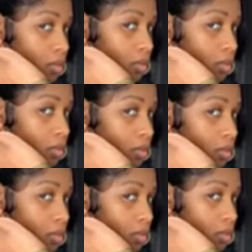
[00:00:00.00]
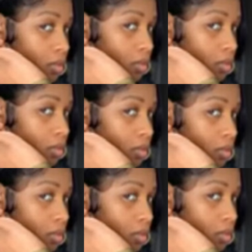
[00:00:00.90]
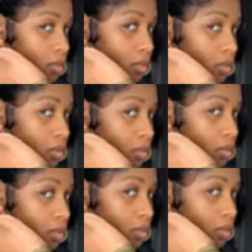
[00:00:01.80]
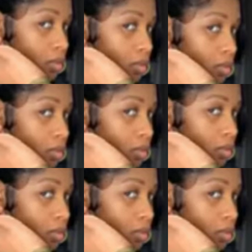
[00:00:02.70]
(not speaking)